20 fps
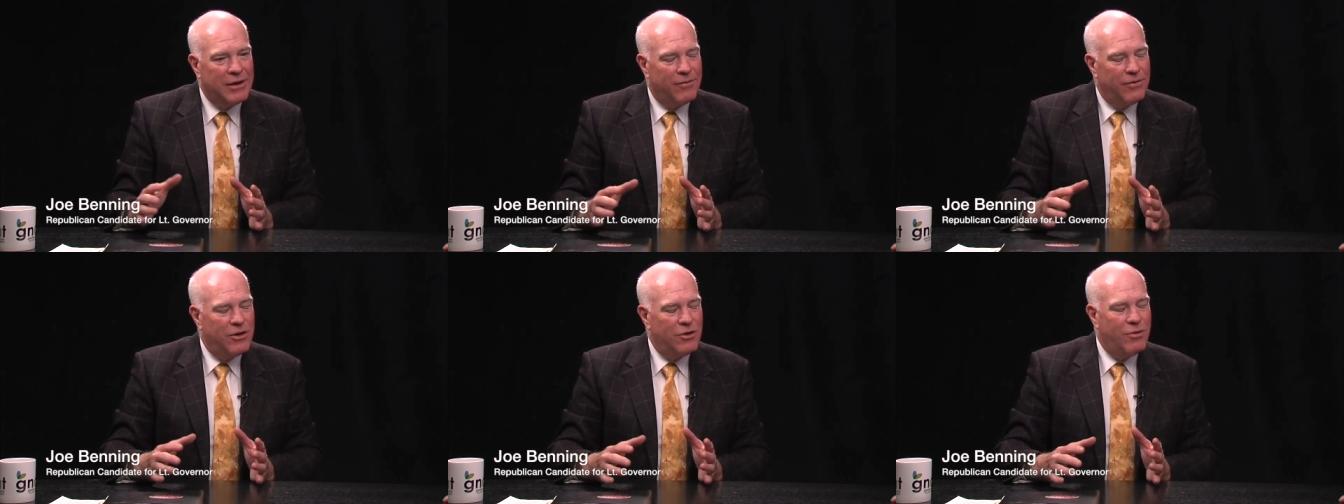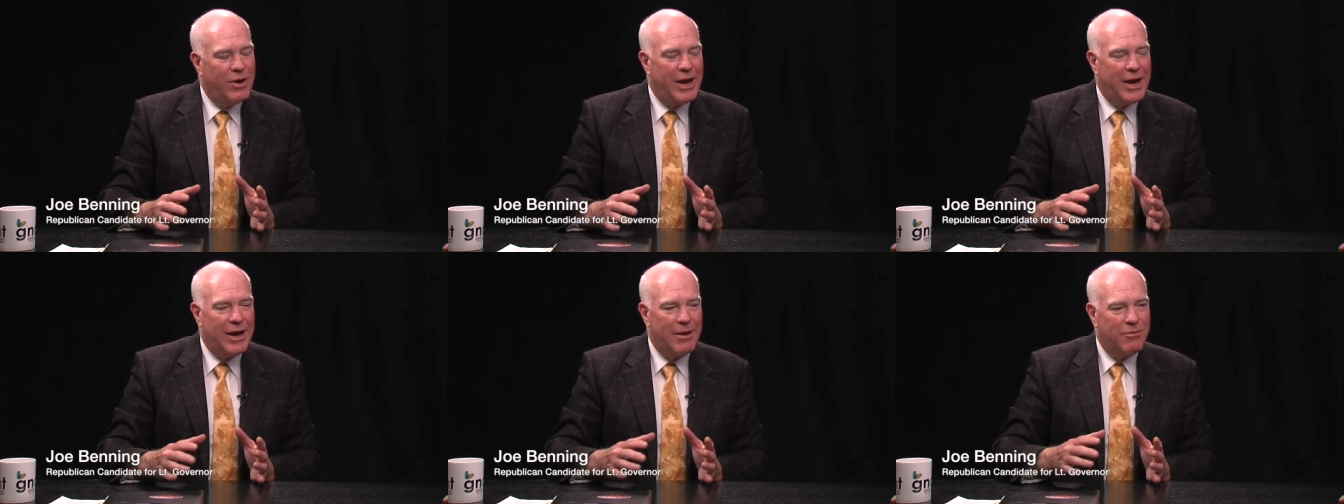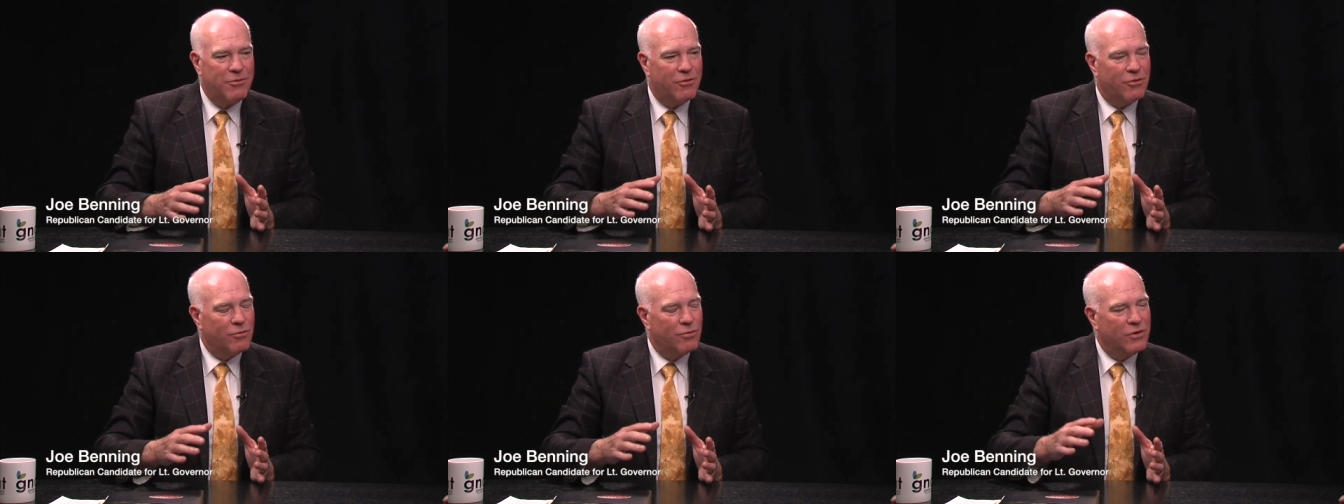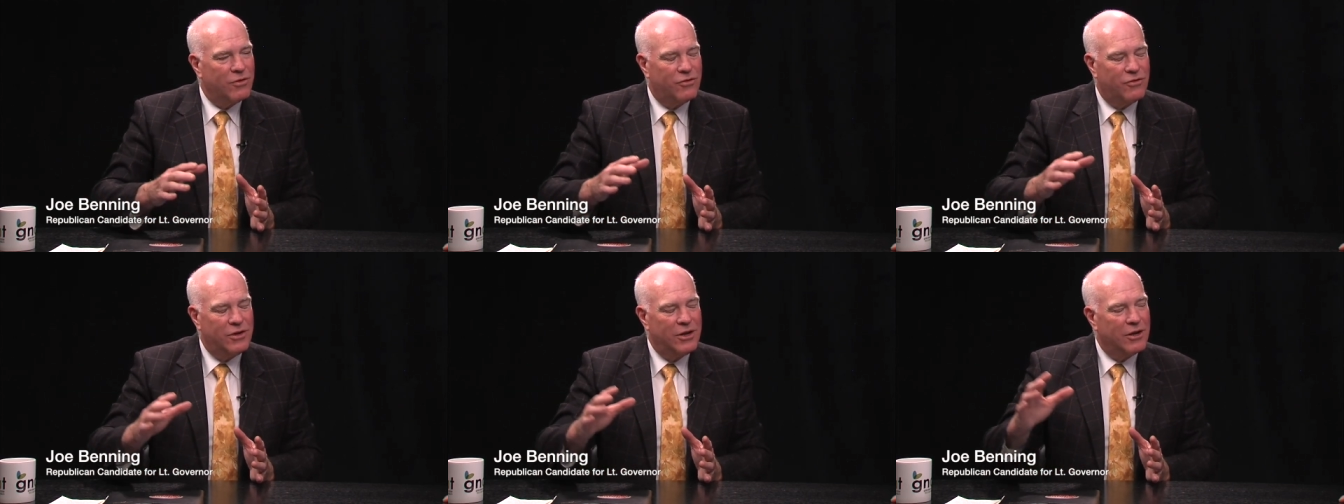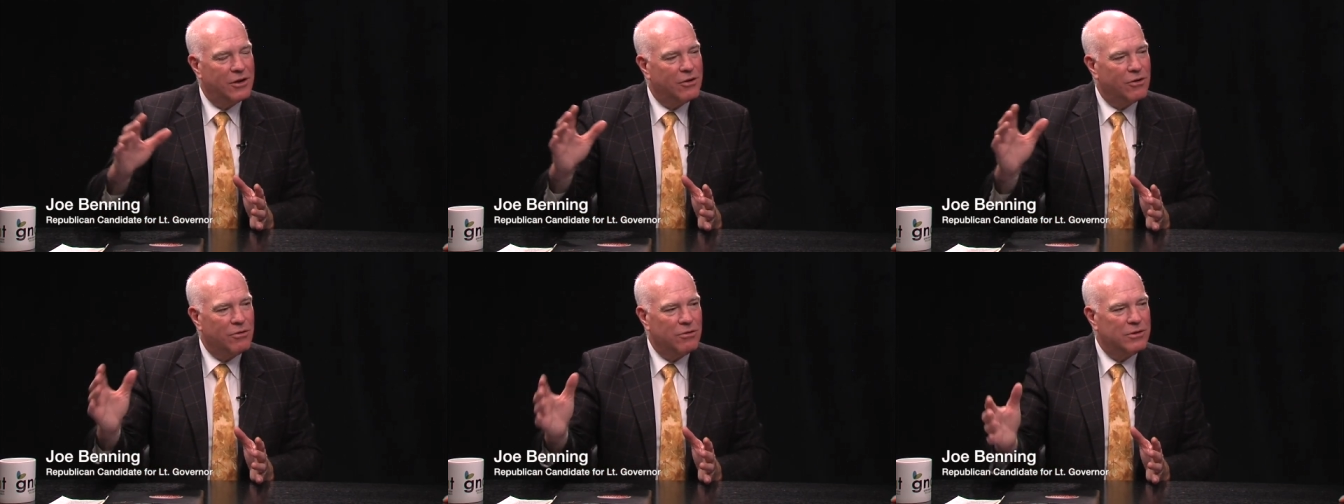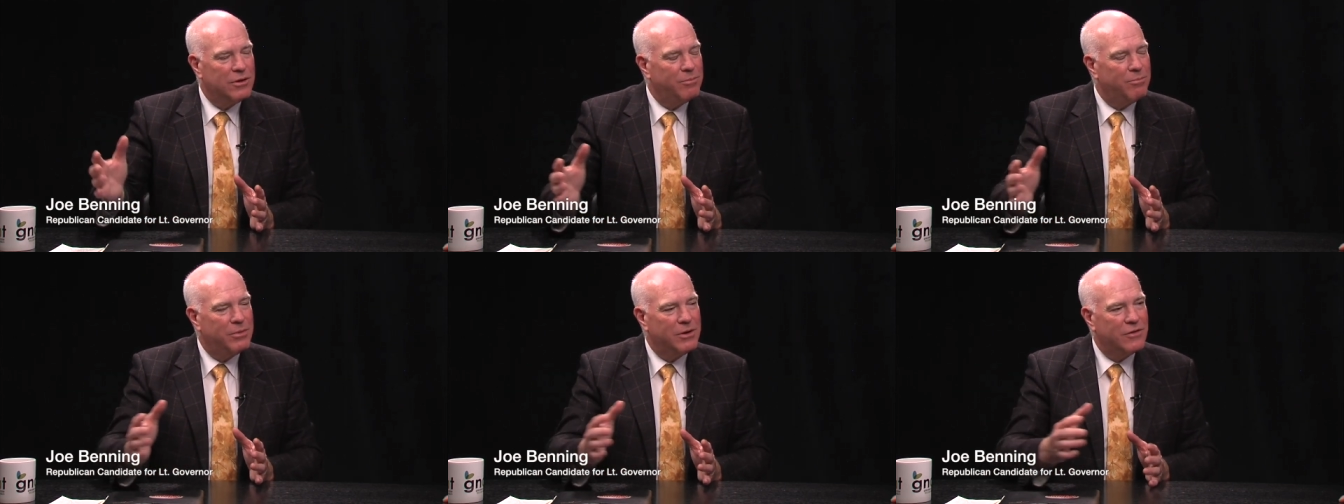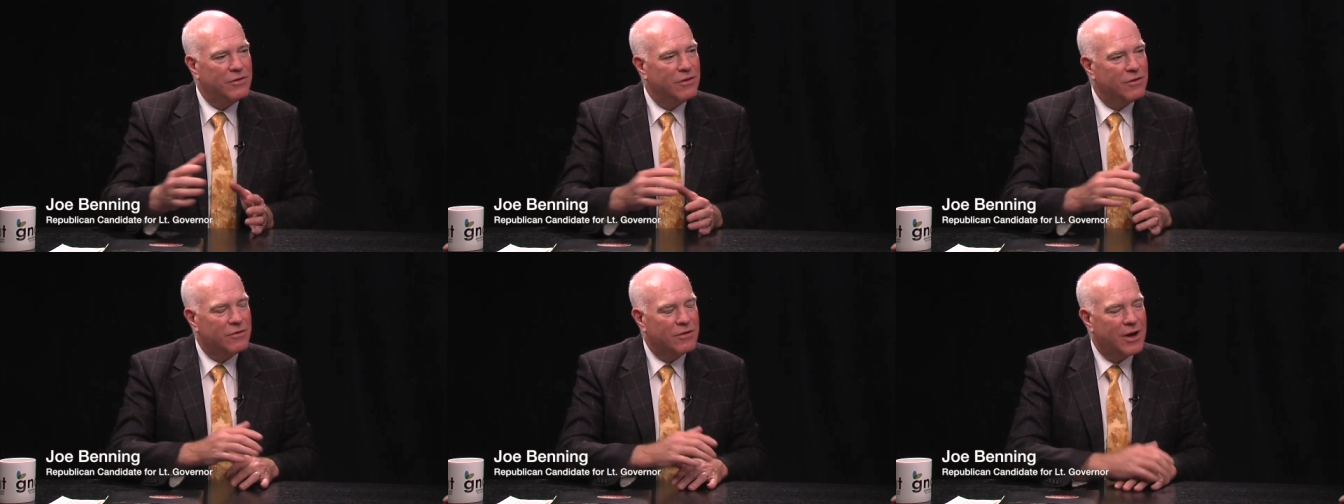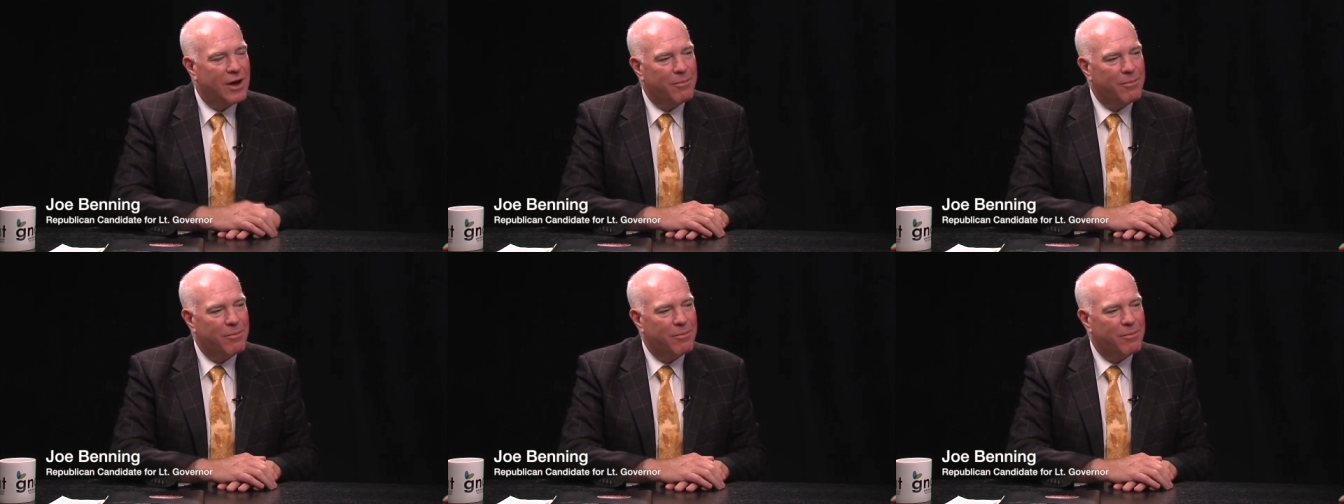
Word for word: New Hampshire would see a golden business